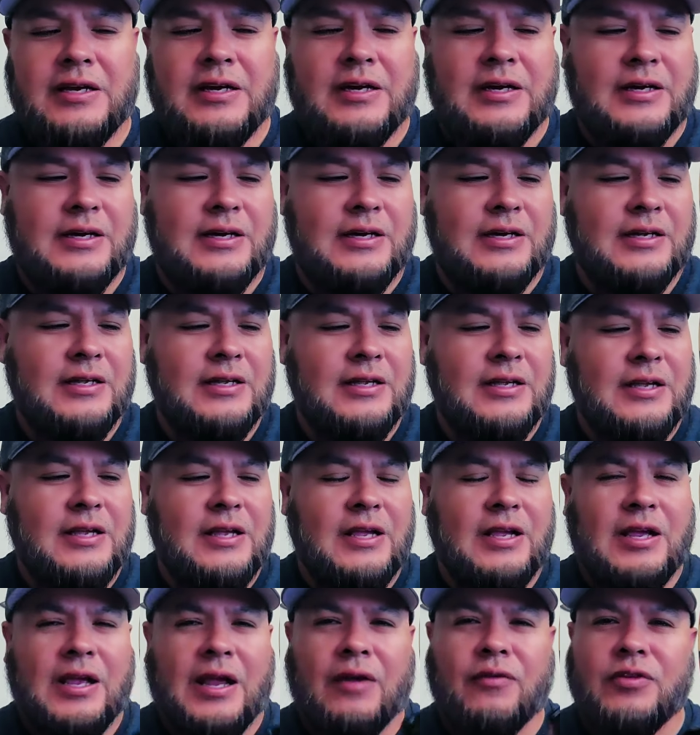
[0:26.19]
Uh,
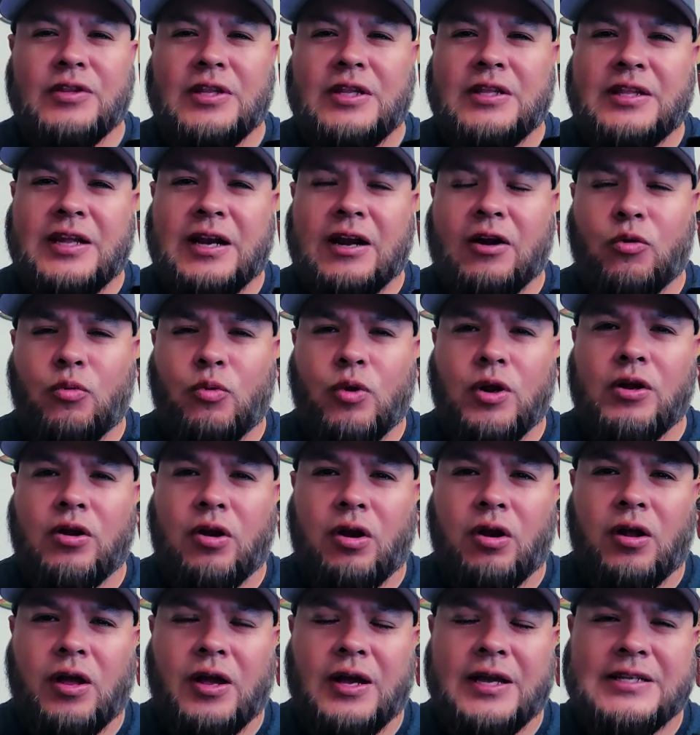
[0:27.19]
everything that I read
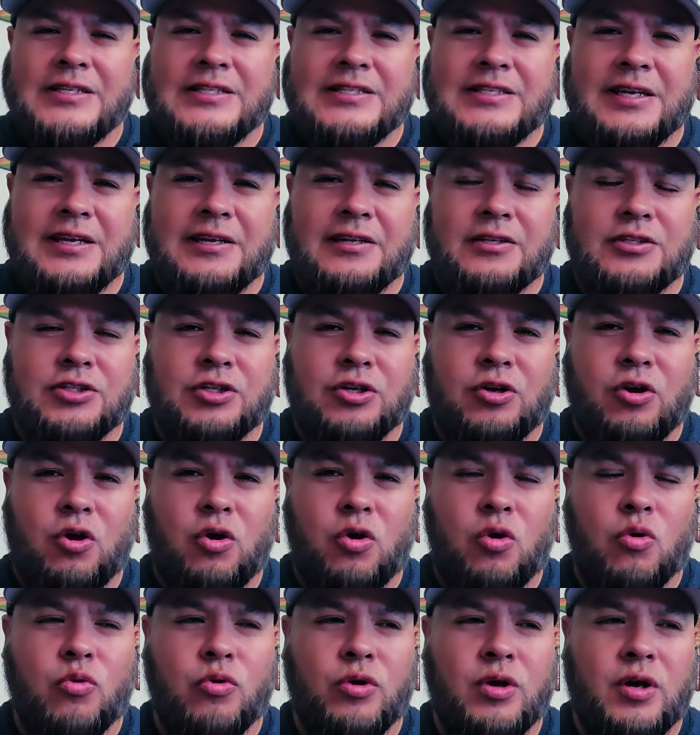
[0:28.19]
online said it should
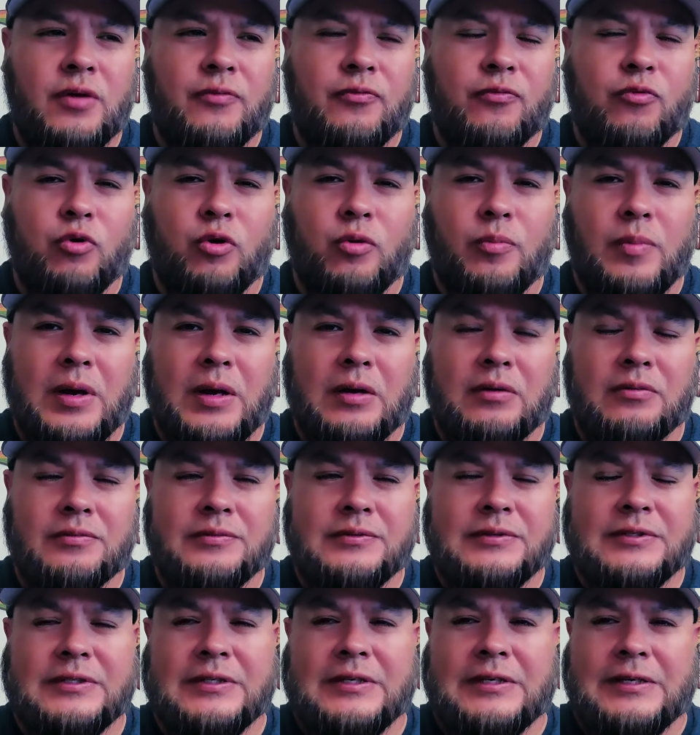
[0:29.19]
hold up for about